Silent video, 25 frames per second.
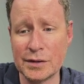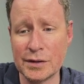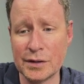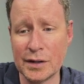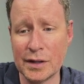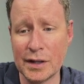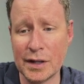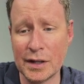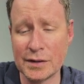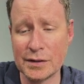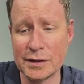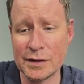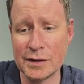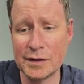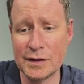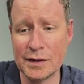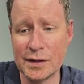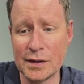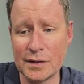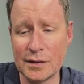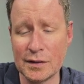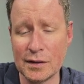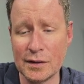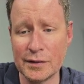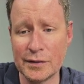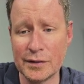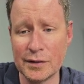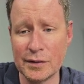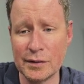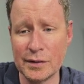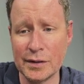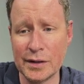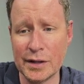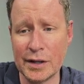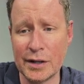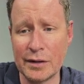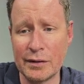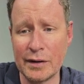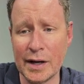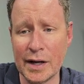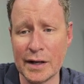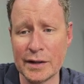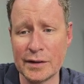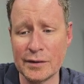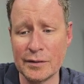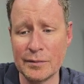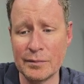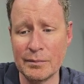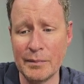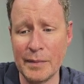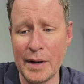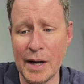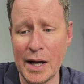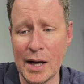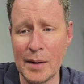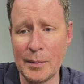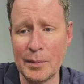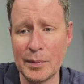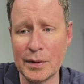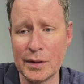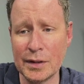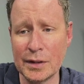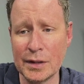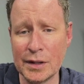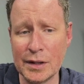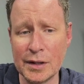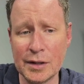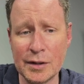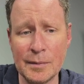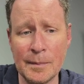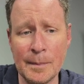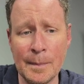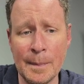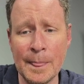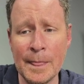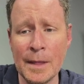You can actually see it's also an interactive map in here.